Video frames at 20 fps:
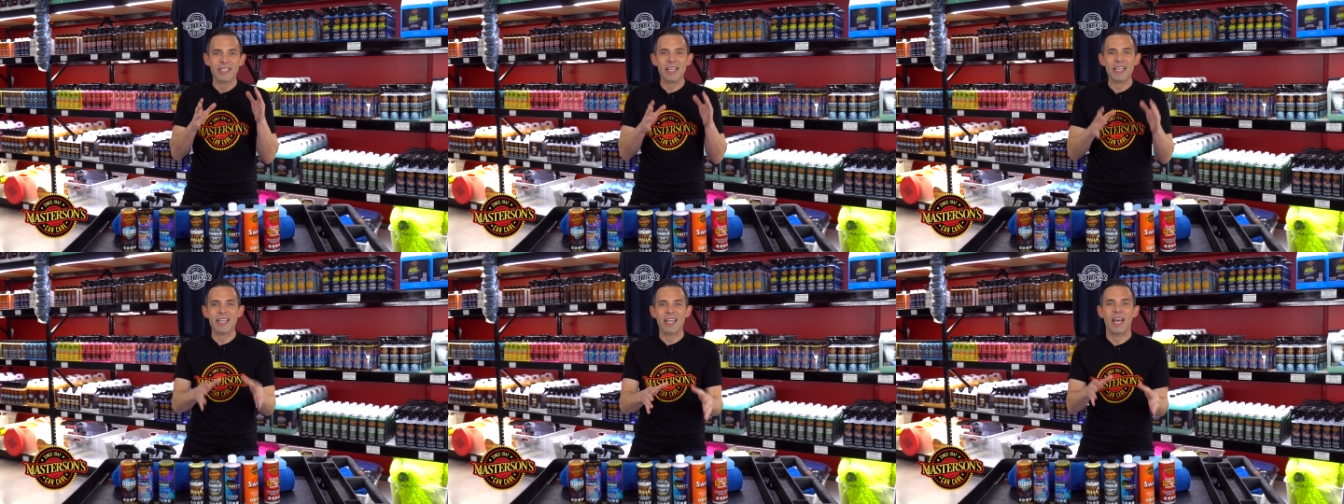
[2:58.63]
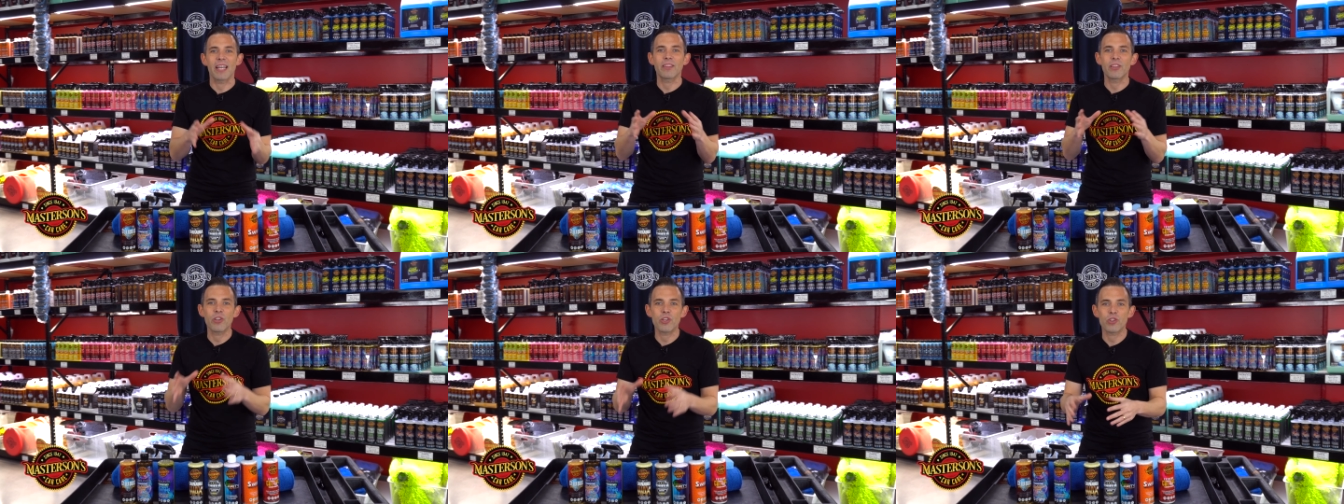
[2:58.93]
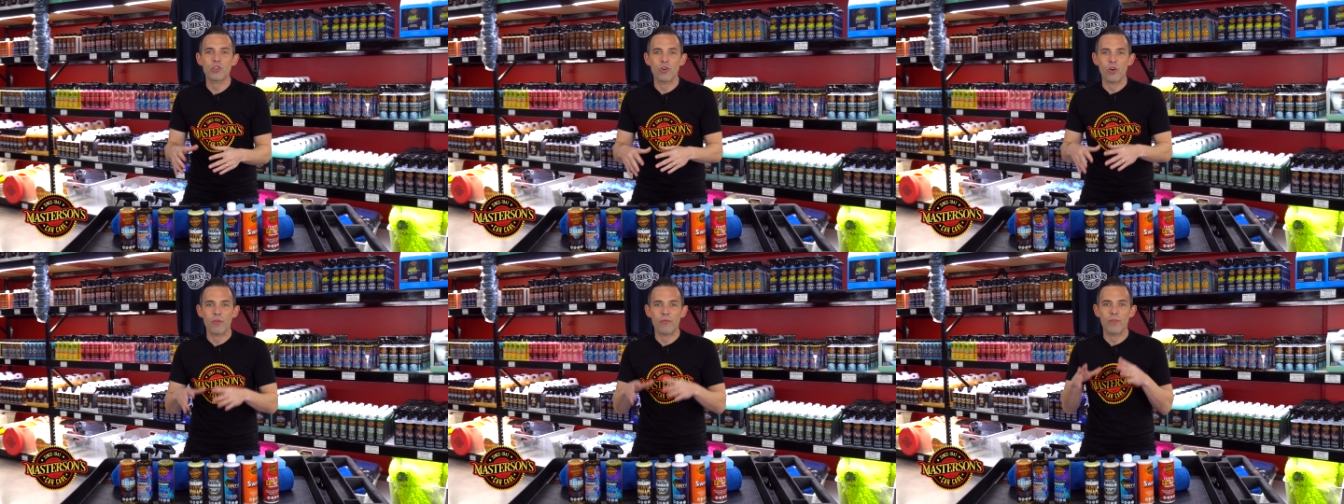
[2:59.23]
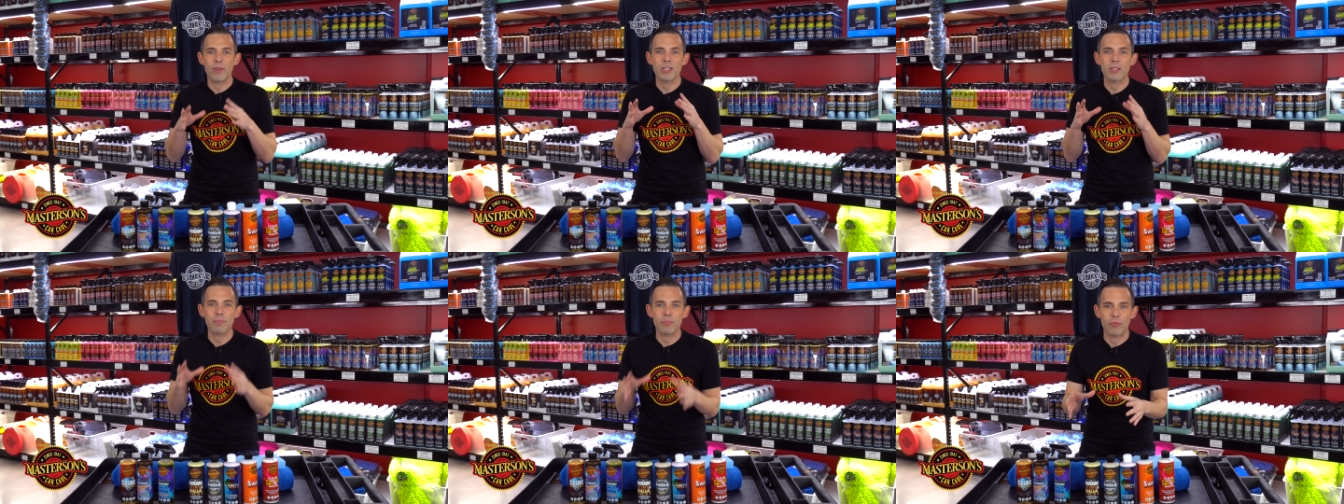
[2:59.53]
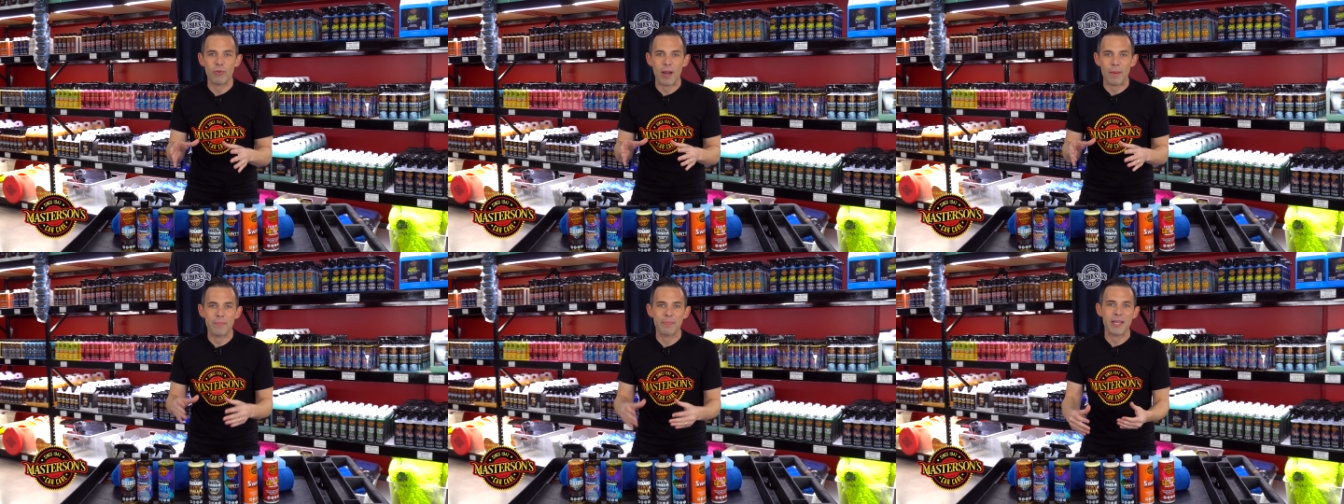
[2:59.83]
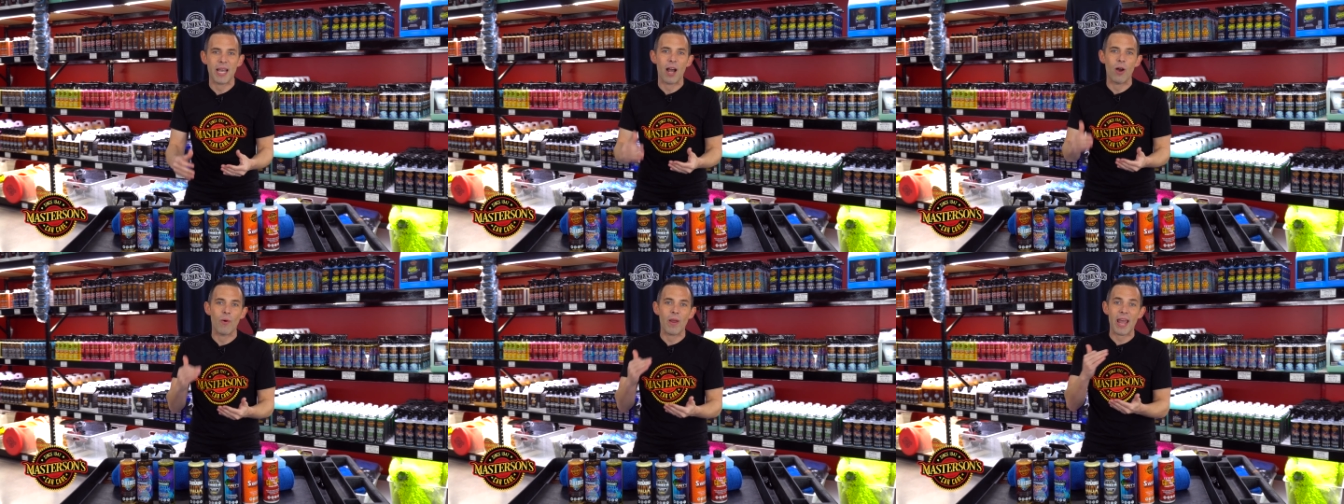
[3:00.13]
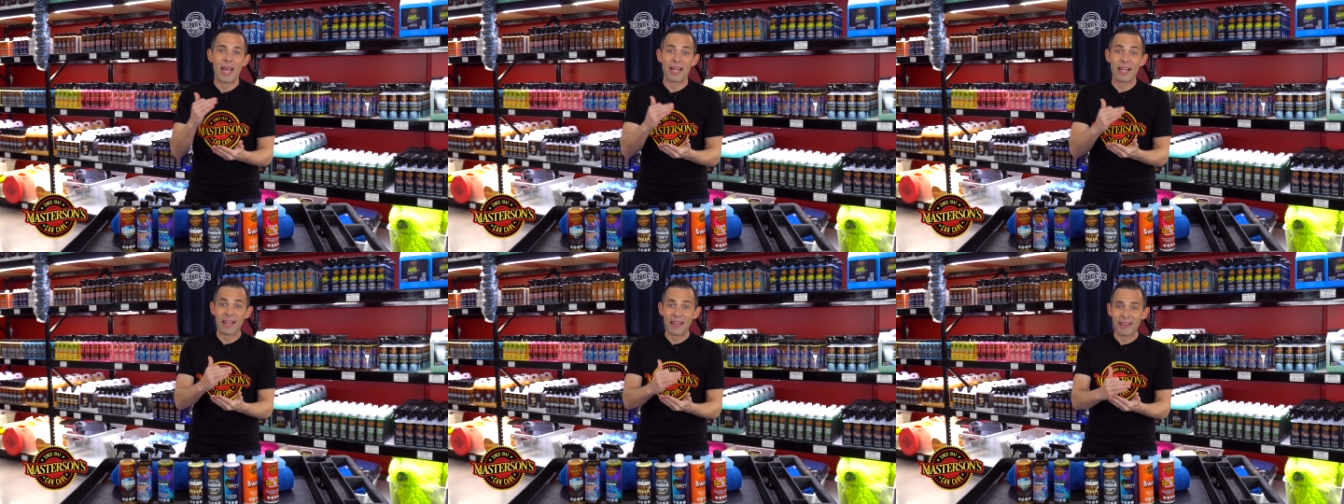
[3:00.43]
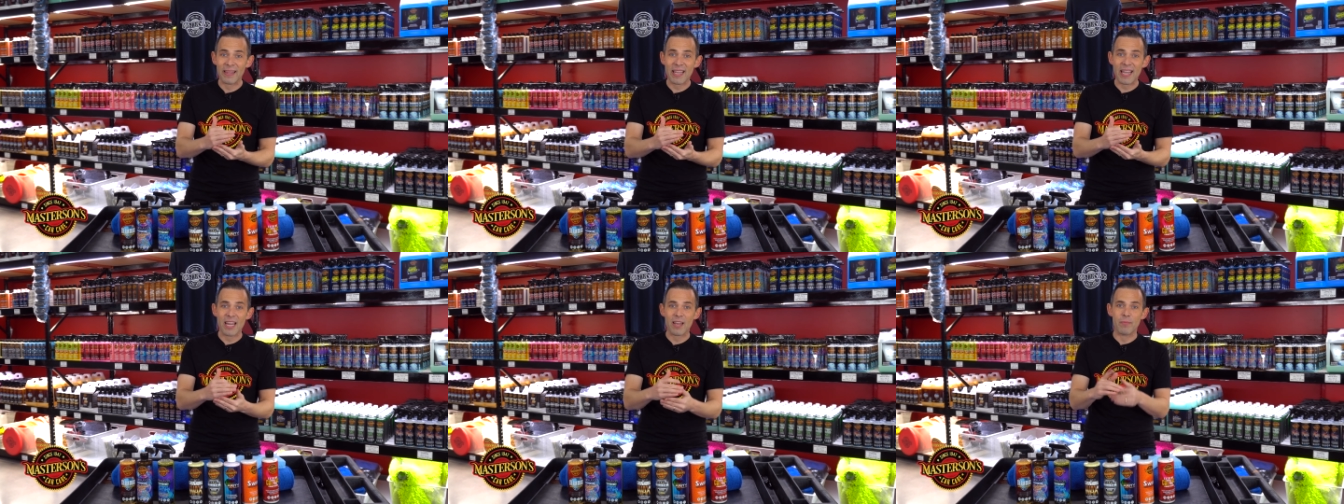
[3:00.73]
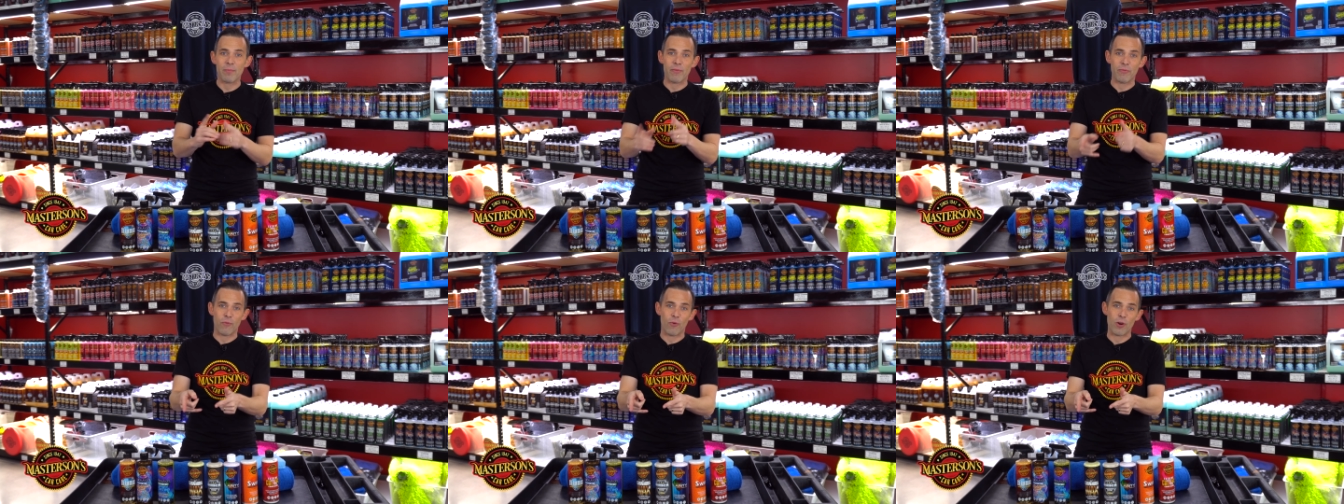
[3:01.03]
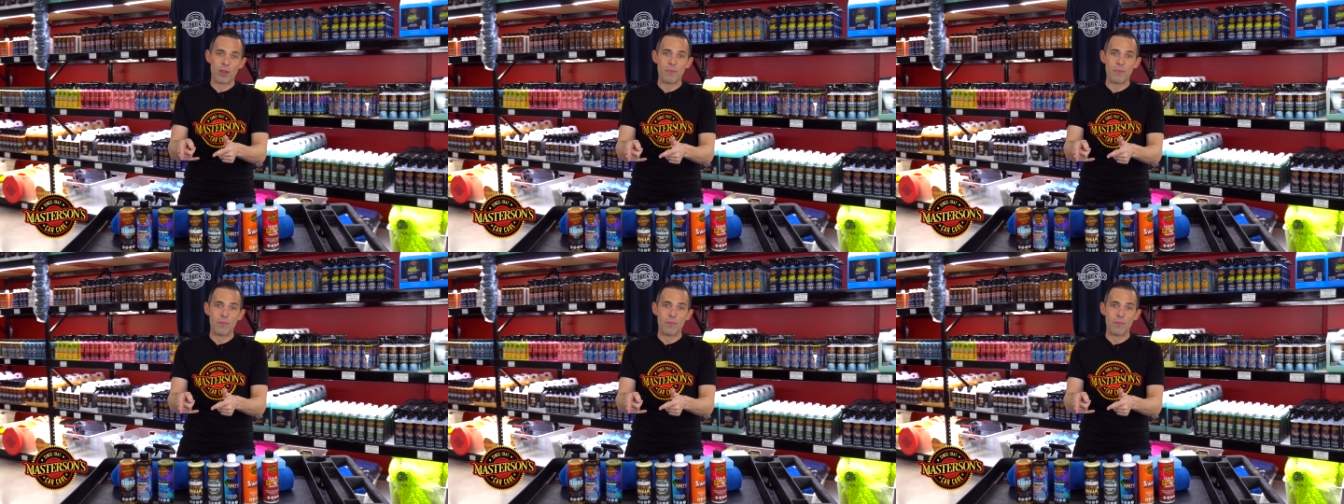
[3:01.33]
to get the surface prepped out and clean before